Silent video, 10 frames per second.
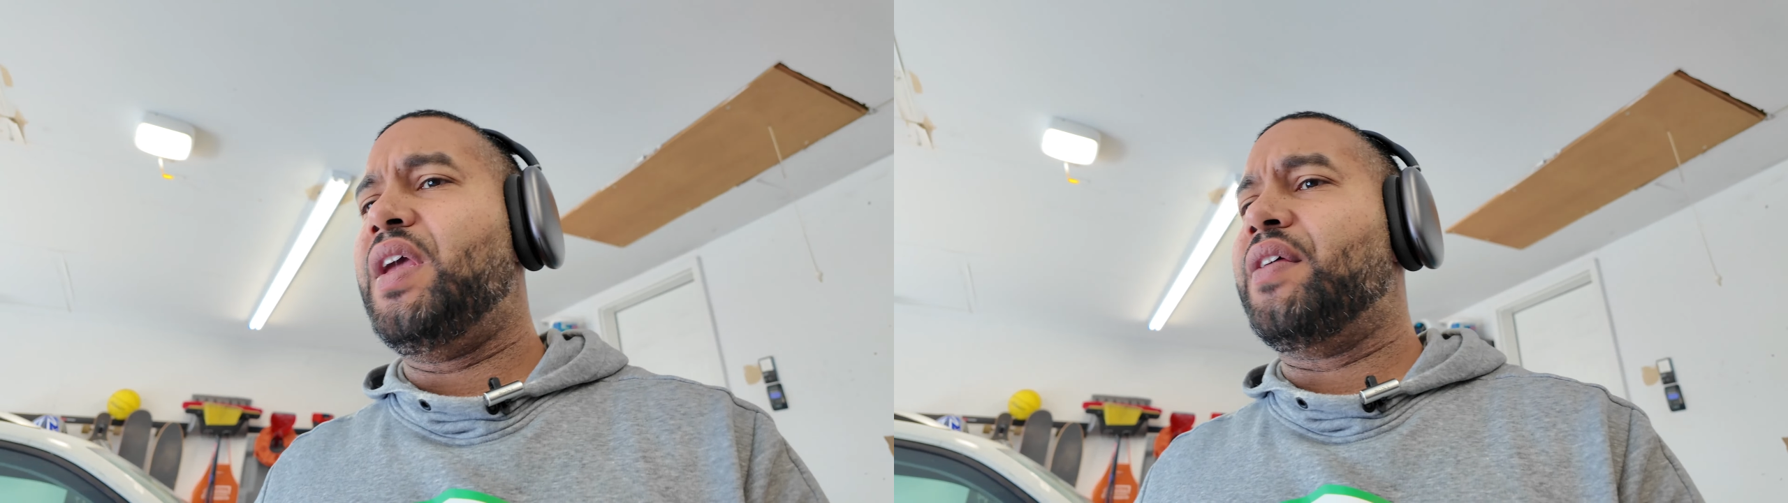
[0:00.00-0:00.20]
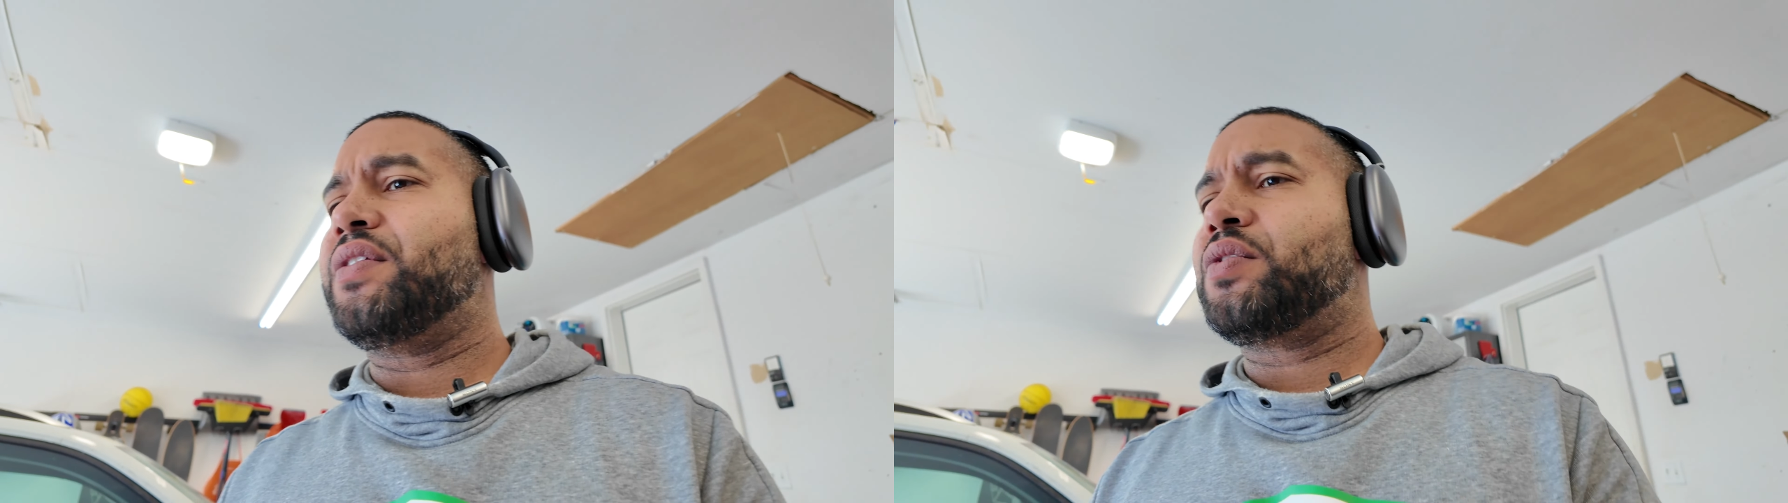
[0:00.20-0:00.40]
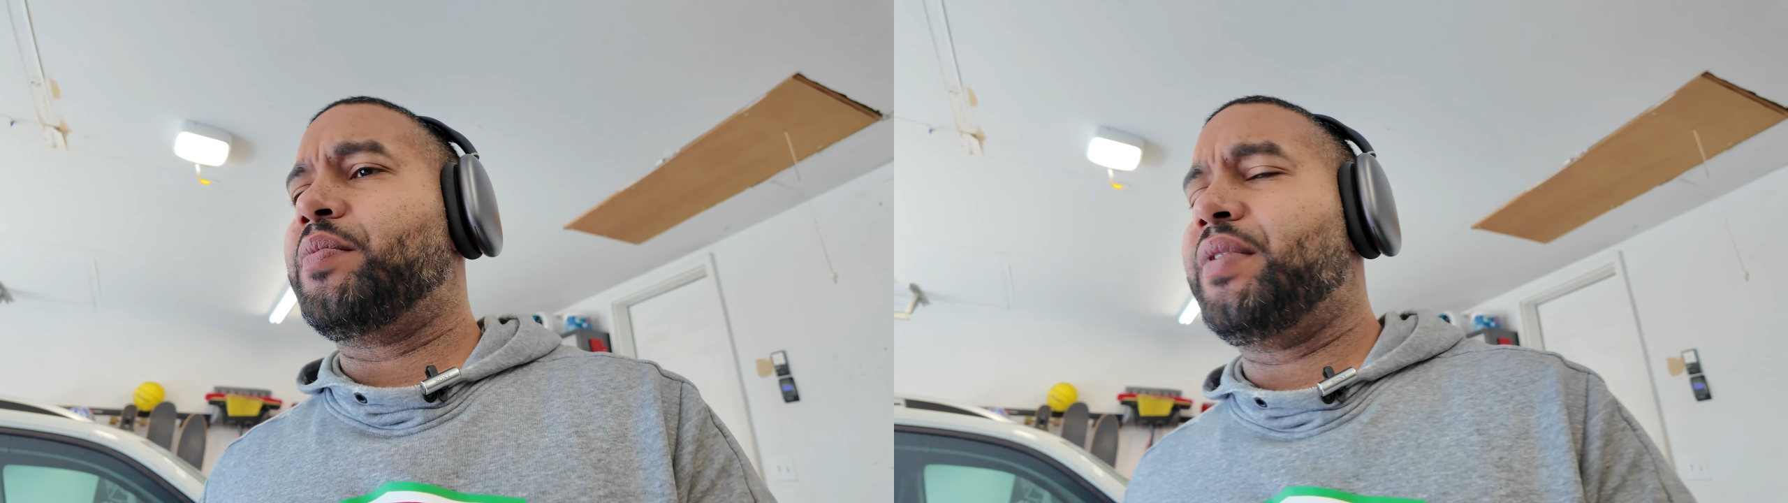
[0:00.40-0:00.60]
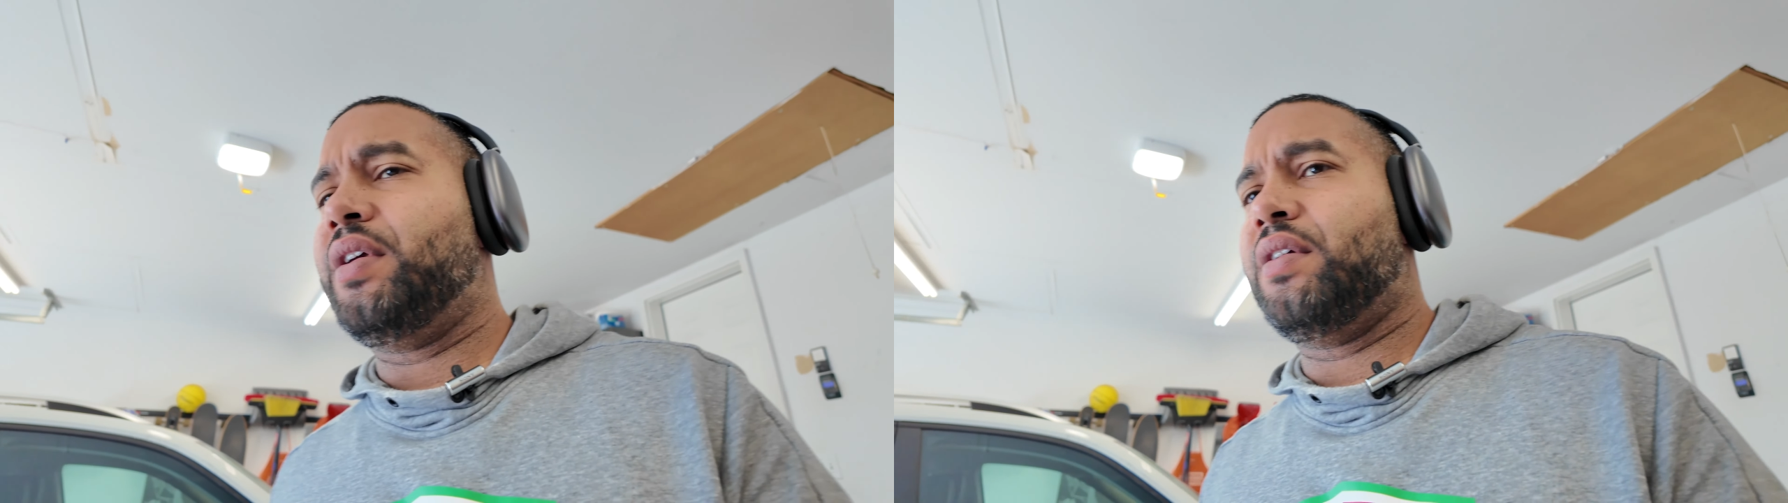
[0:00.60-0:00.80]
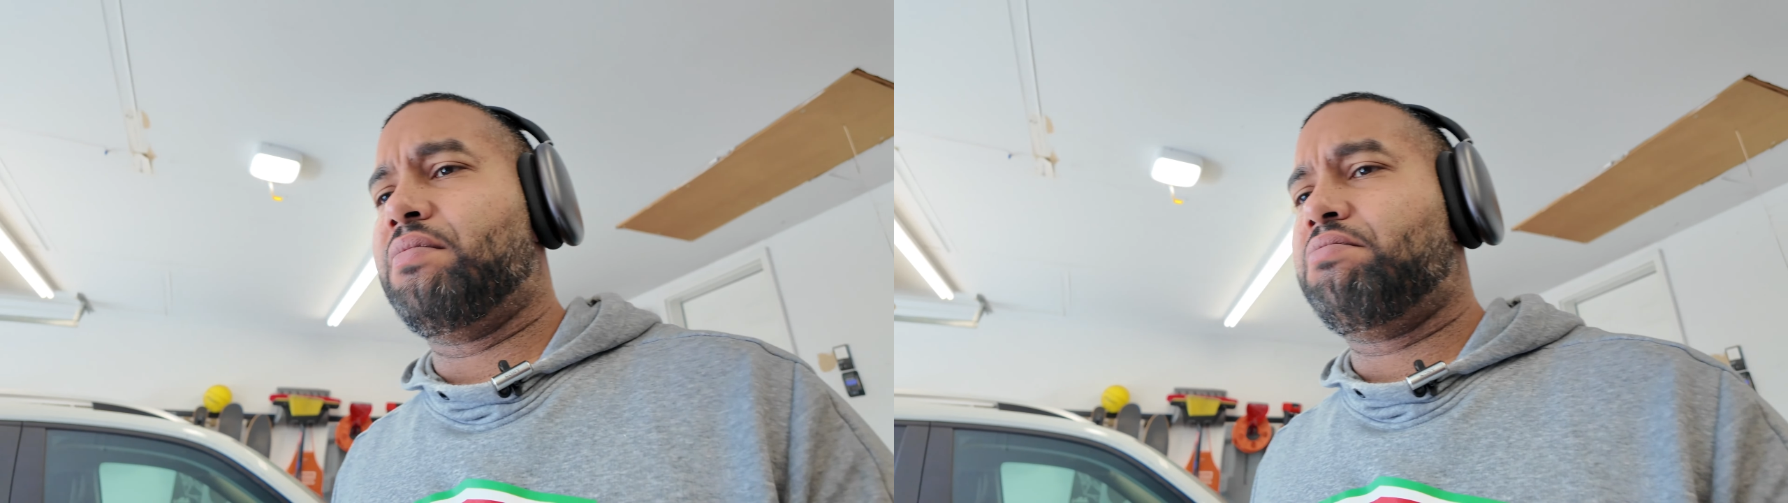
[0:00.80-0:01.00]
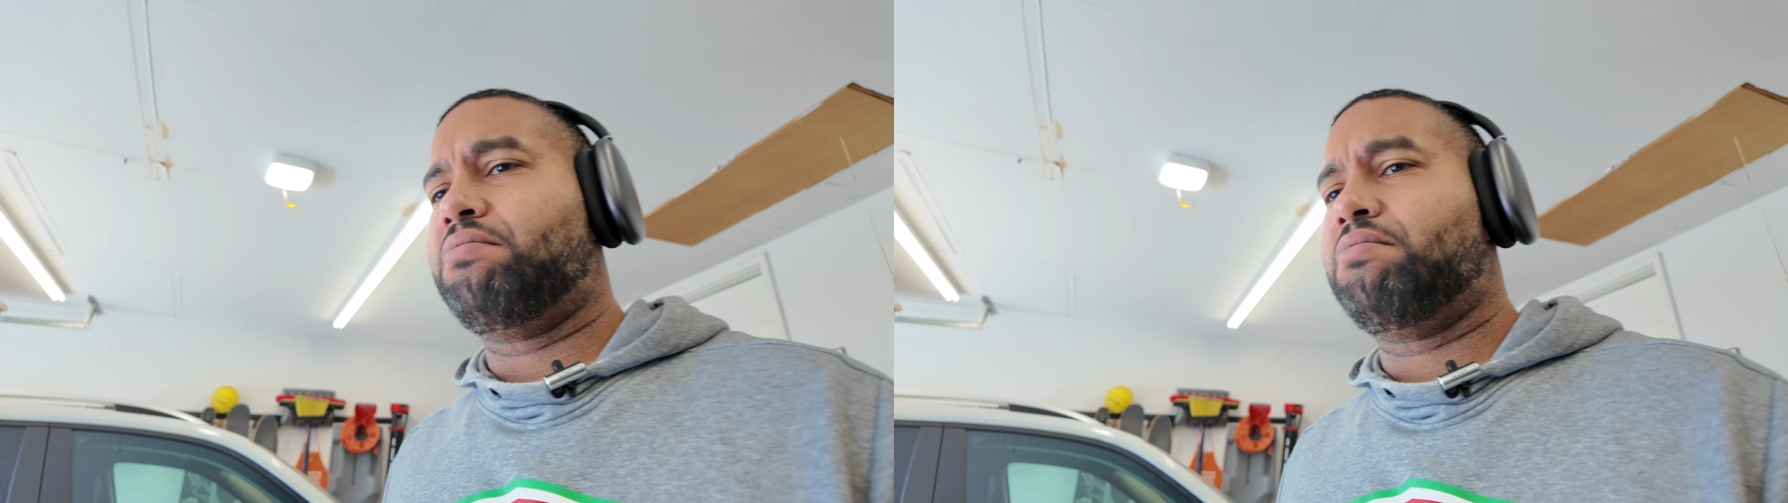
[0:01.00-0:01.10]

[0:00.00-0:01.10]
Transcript: yeah, this will be